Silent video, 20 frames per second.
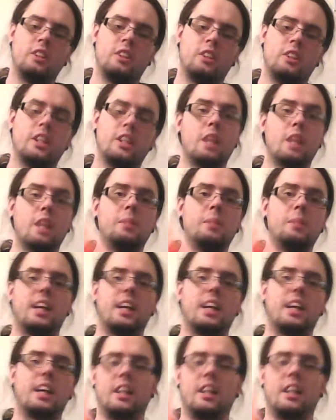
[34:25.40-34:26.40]
Now that I'm
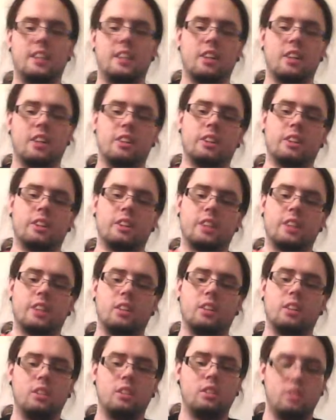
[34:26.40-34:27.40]
inside, I gotta take all the vents out.
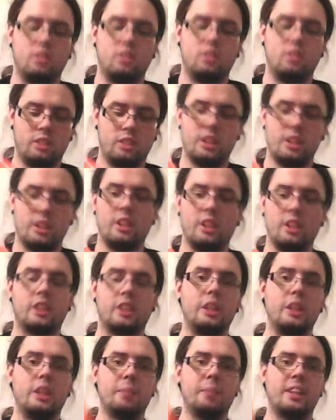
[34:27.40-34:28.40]

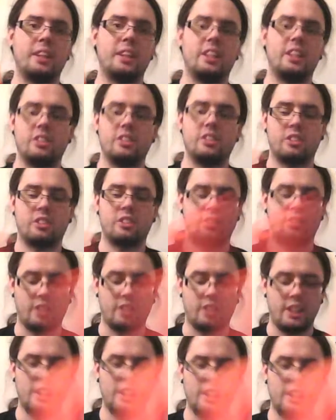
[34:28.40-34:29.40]
Keep my things
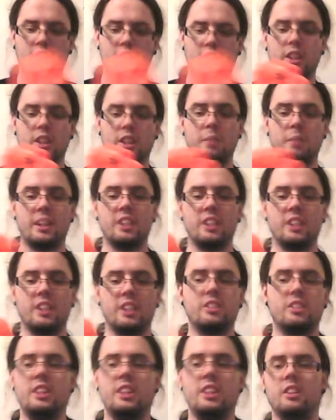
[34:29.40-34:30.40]
clean and keep my things
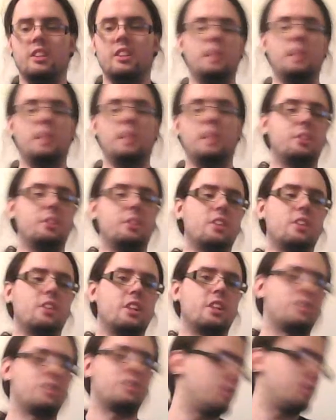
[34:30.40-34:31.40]
neat and keep the
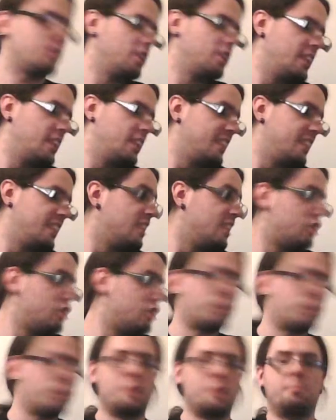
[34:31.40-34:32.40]
darts
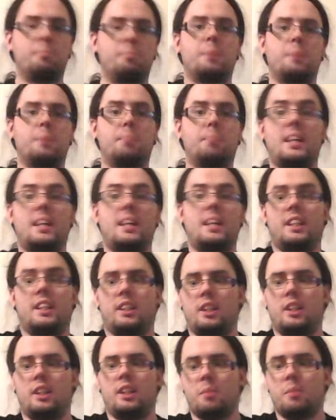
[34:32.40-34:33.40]
from bending
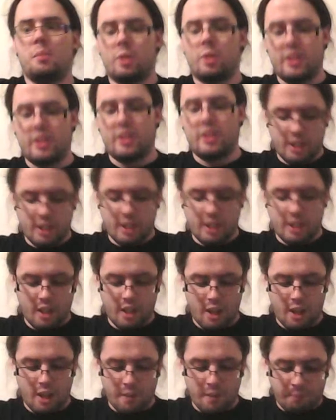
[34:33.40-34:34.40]
any more than they already are.